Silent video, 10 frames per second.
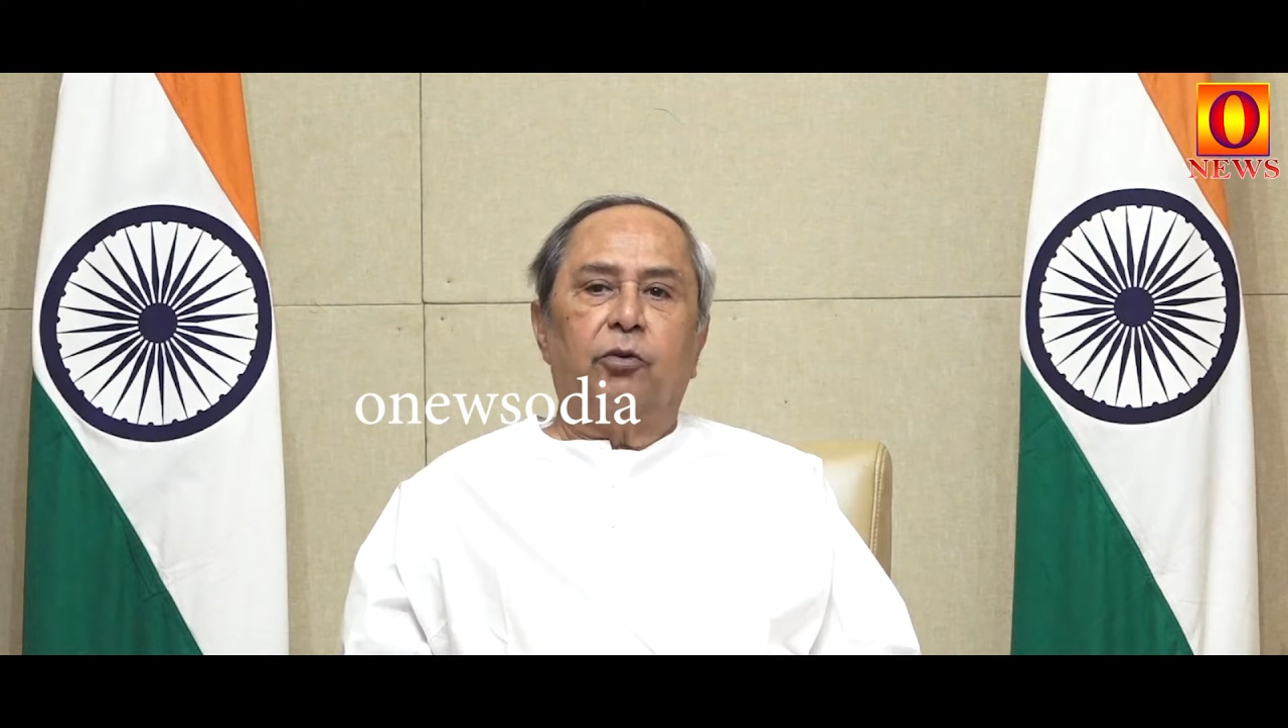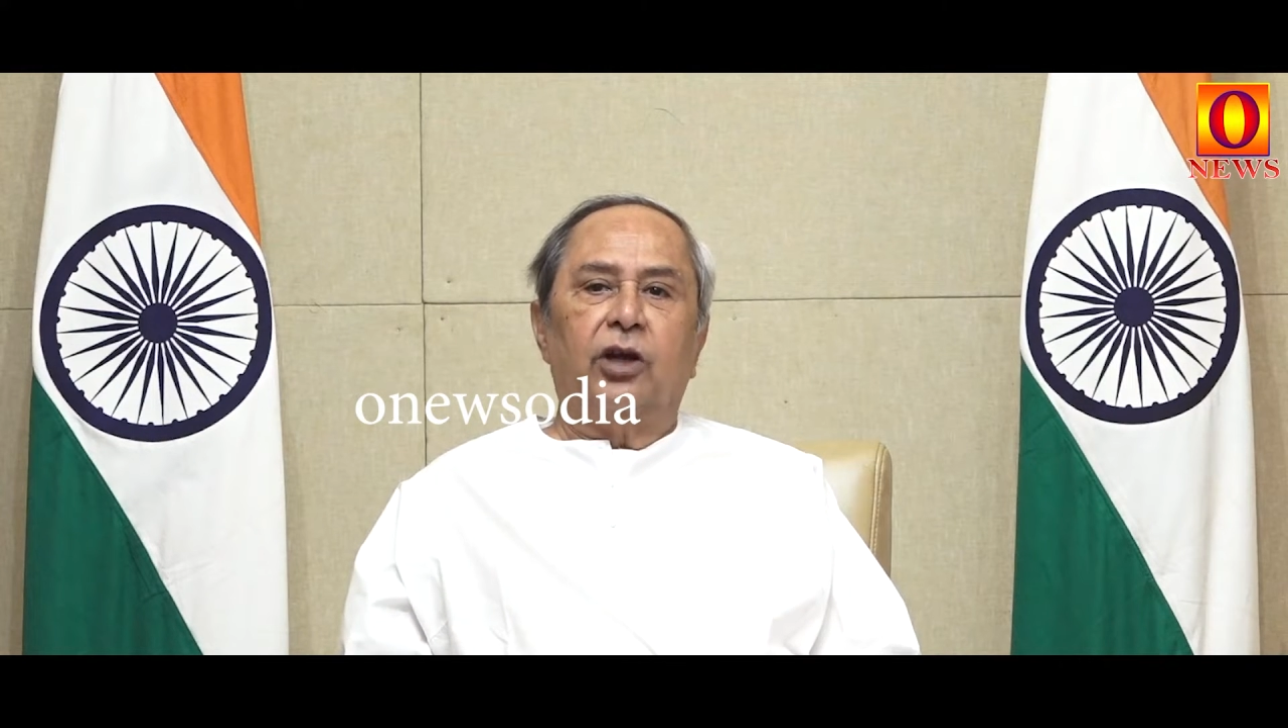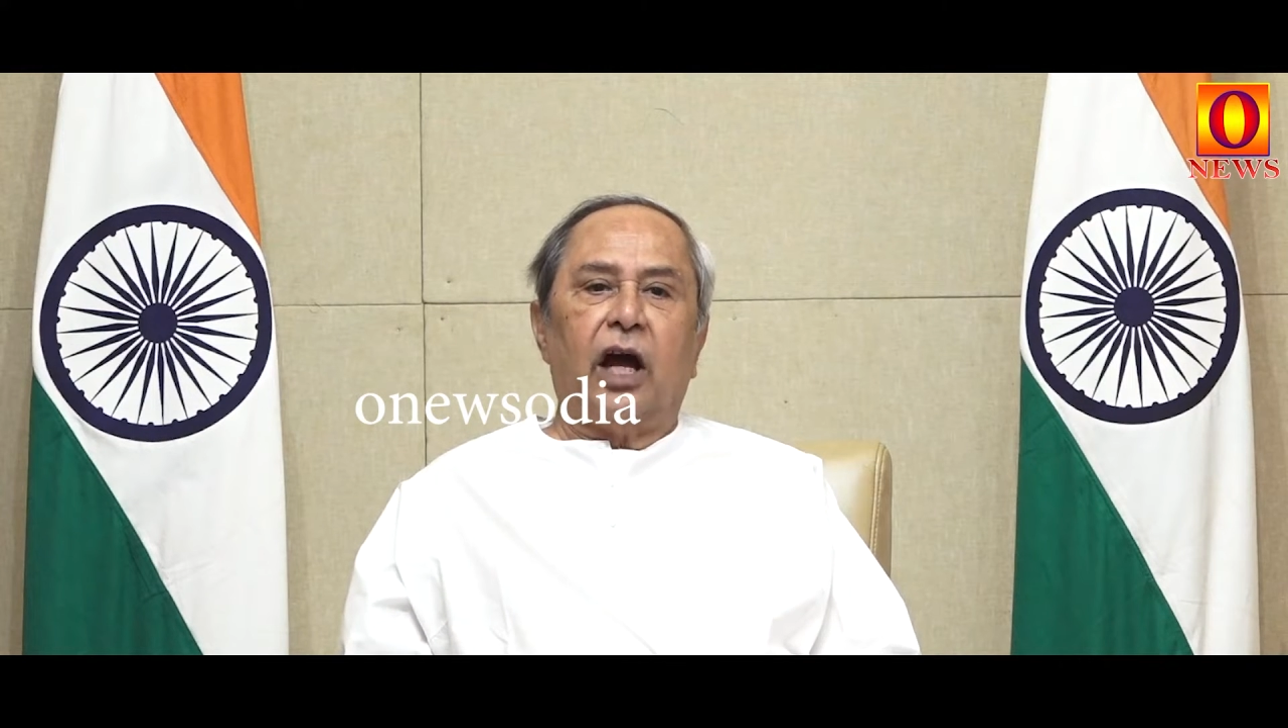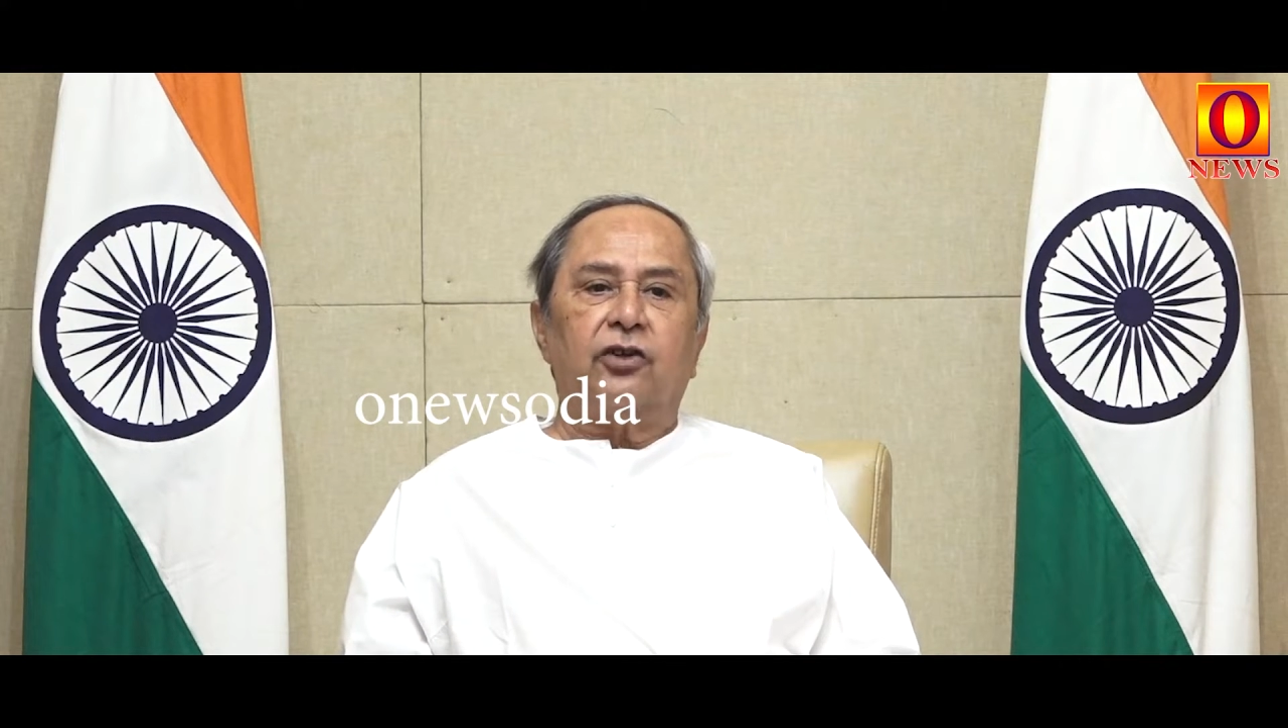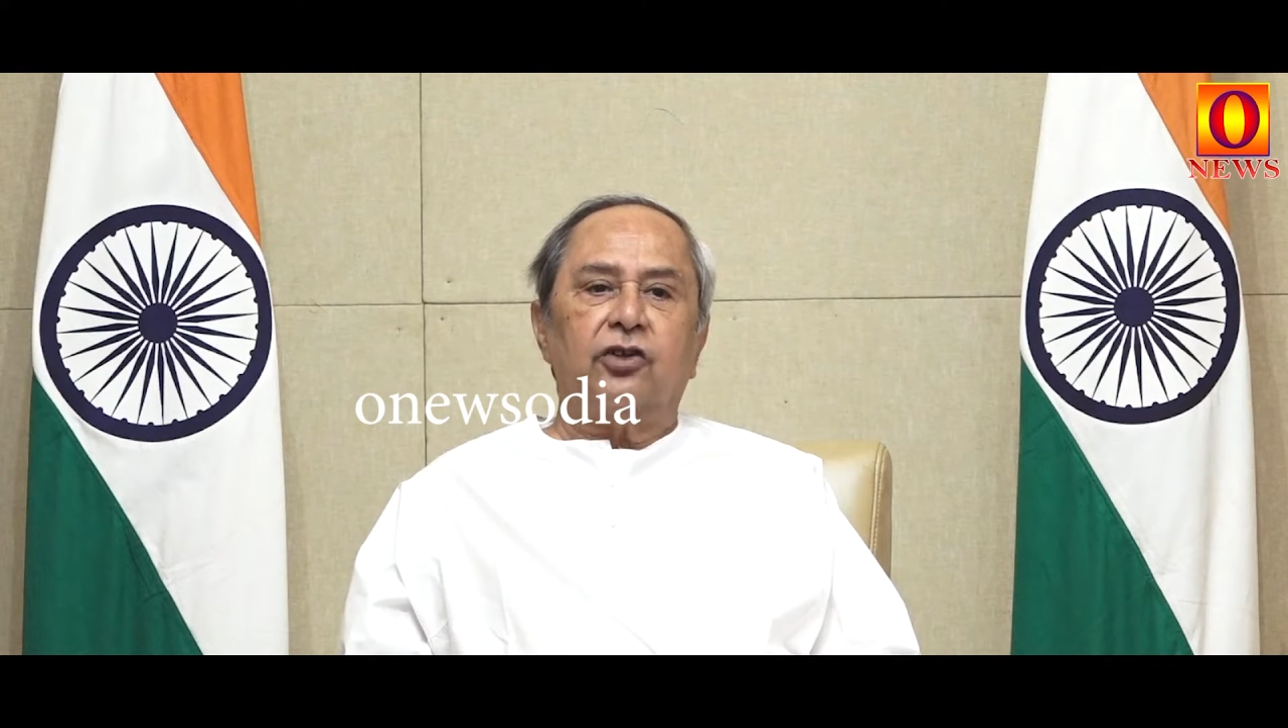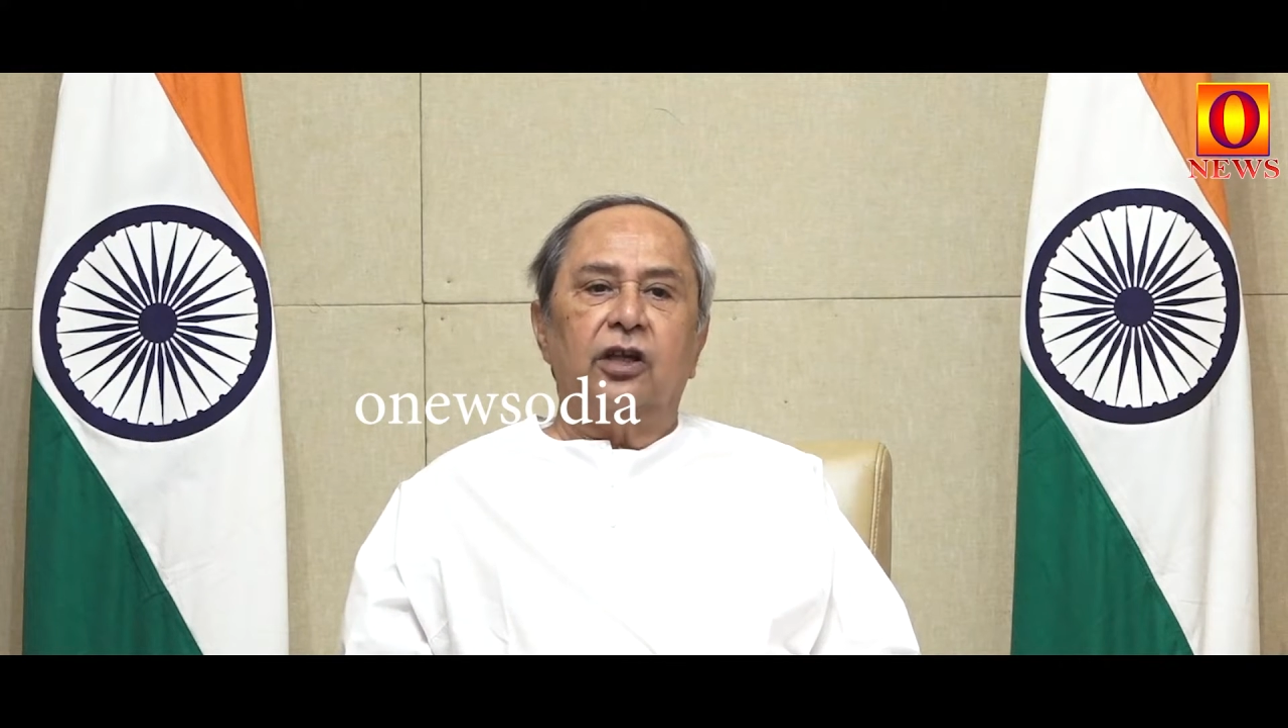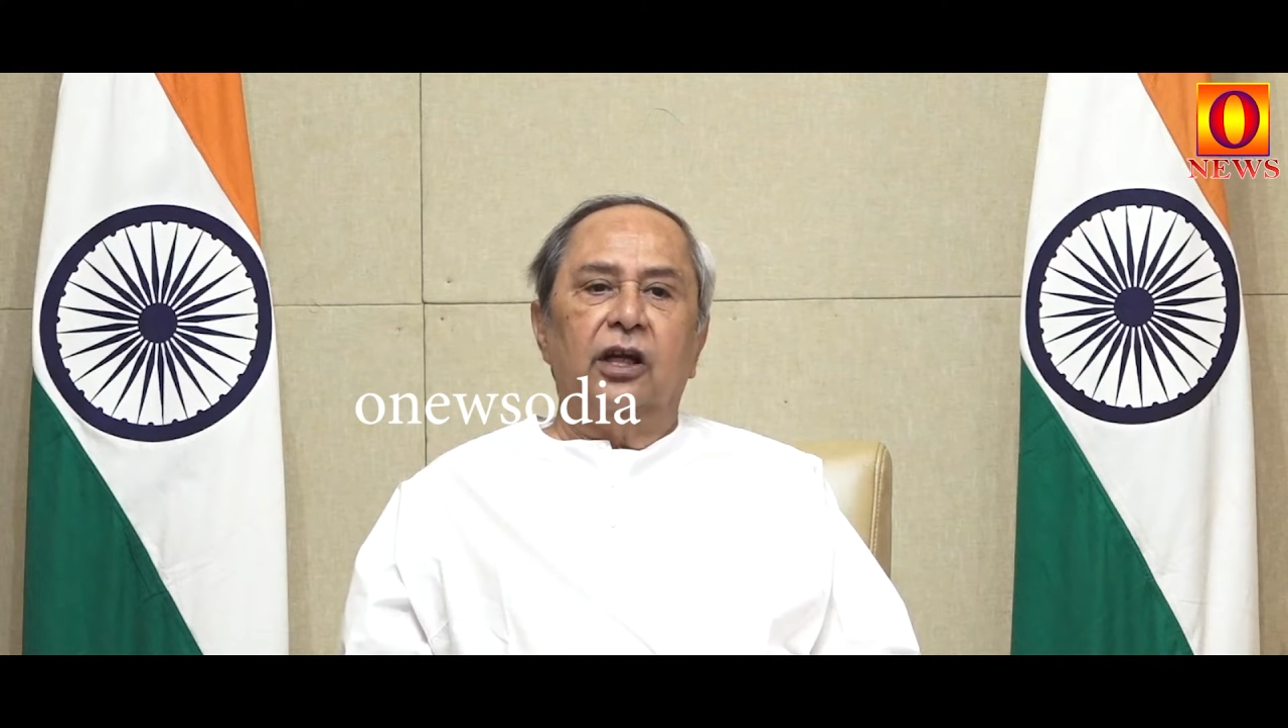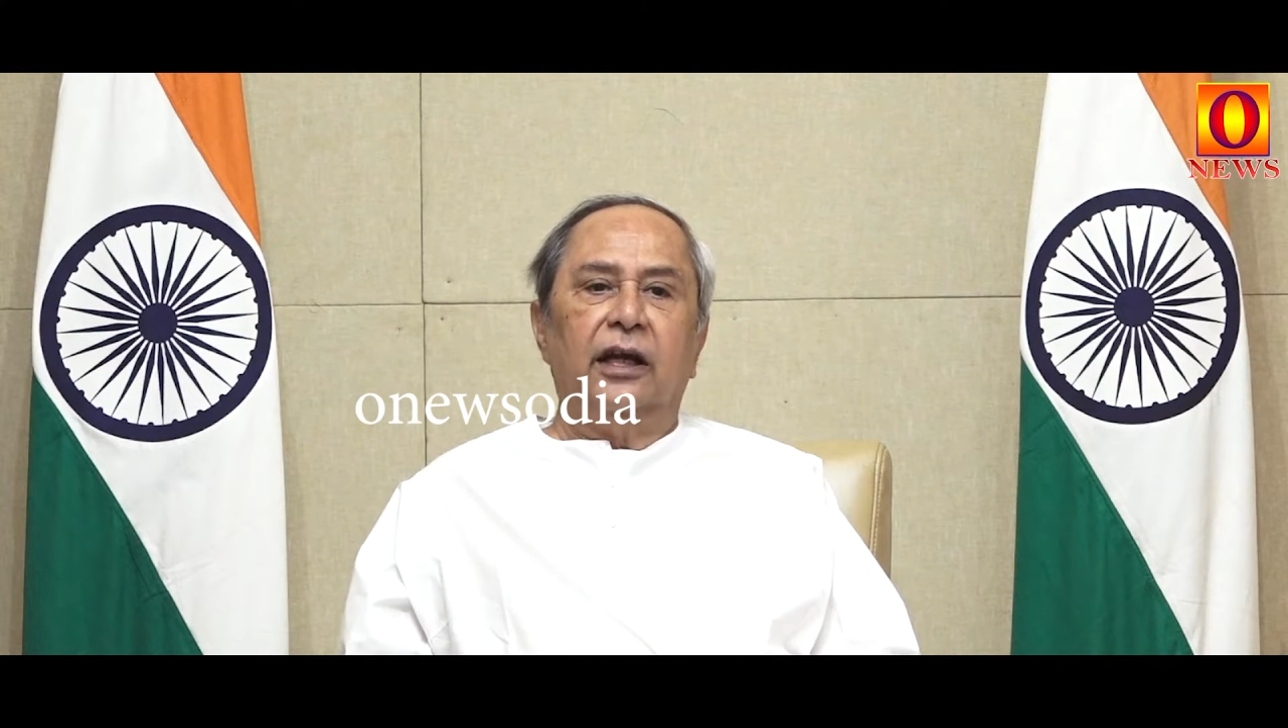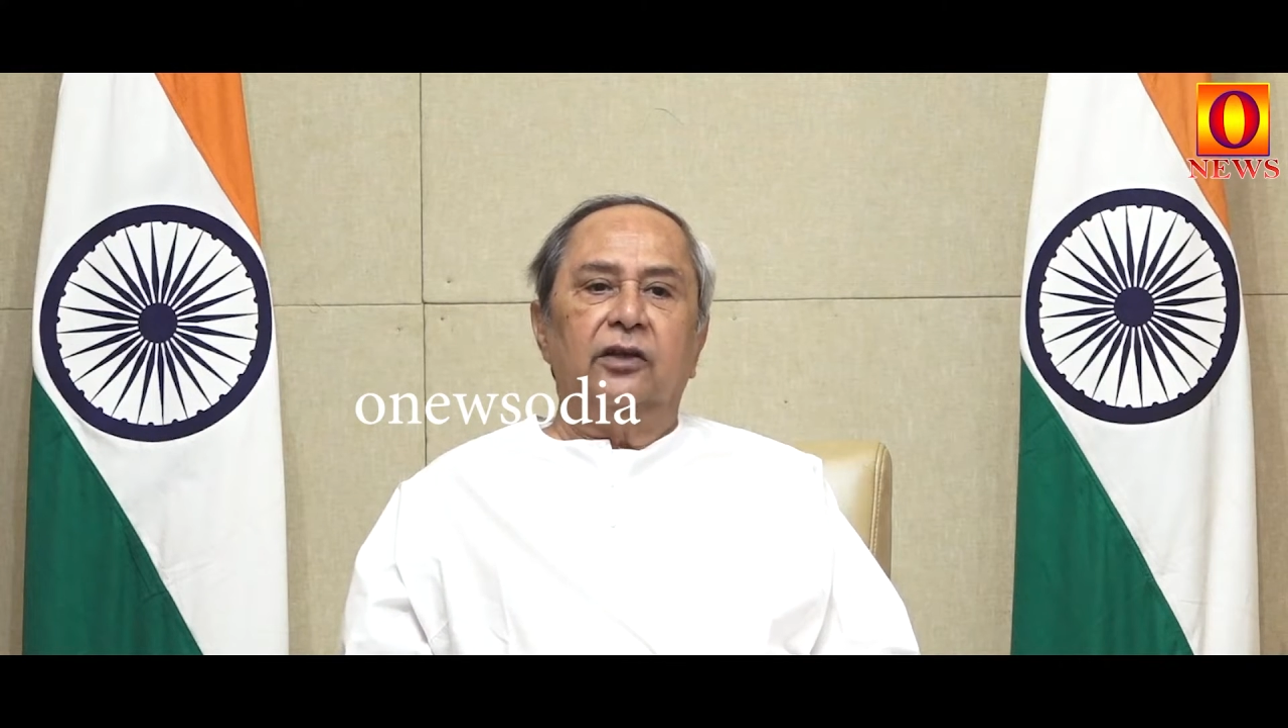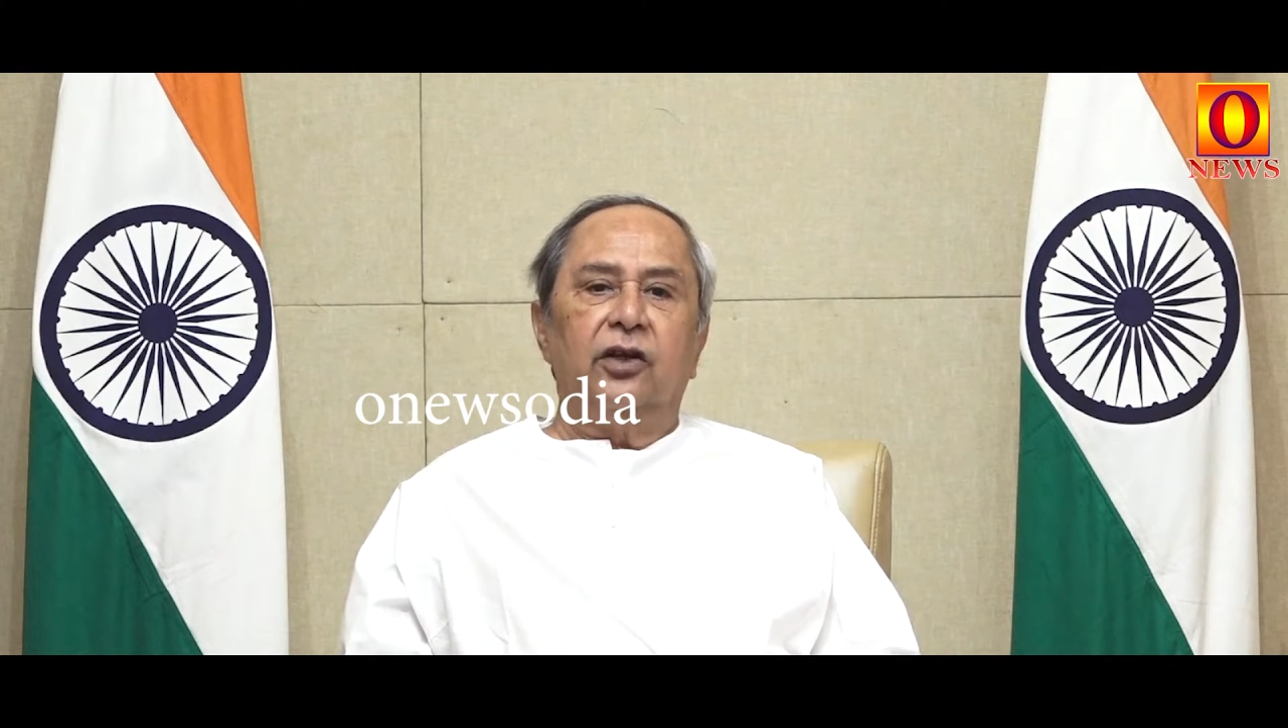
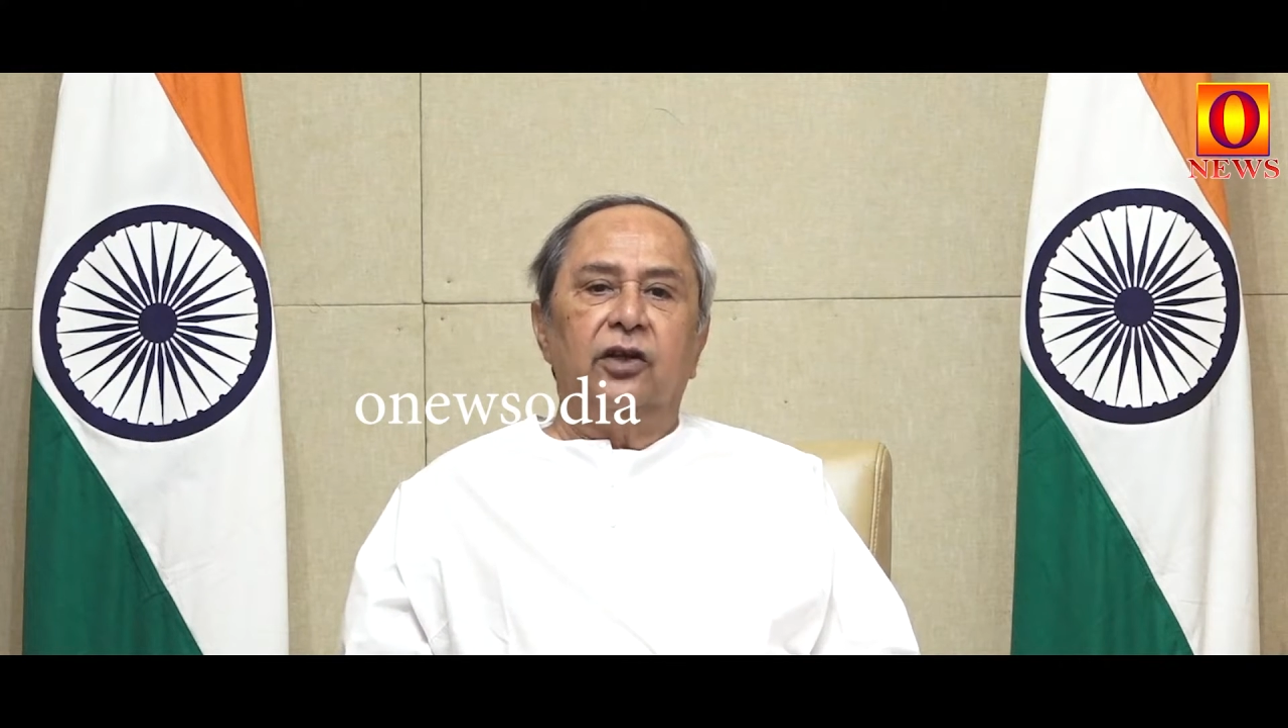production-linked